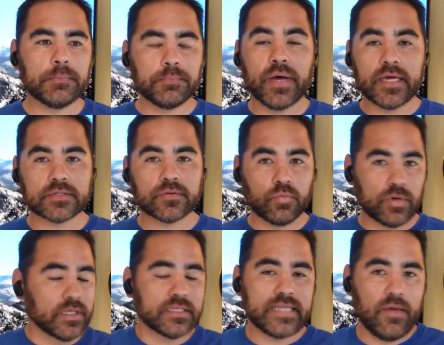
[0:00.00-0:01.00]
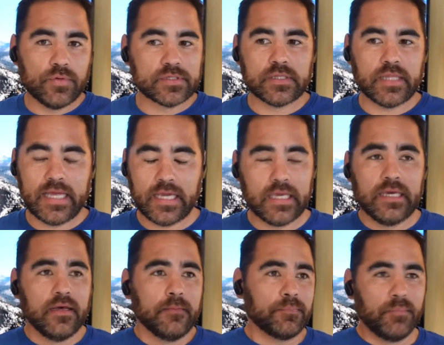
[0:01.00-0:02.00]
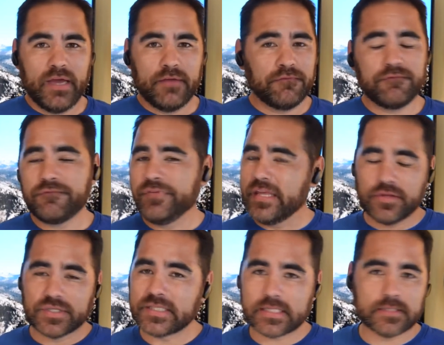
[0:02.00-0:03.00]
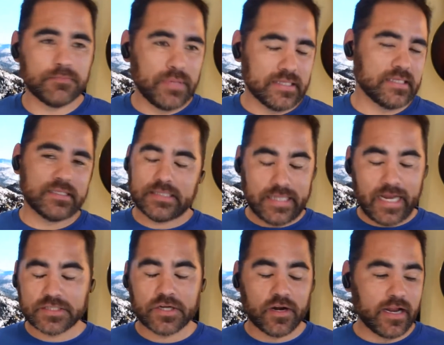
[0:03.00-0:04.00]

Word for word: But real estate was like my fifth or sixth business that I started.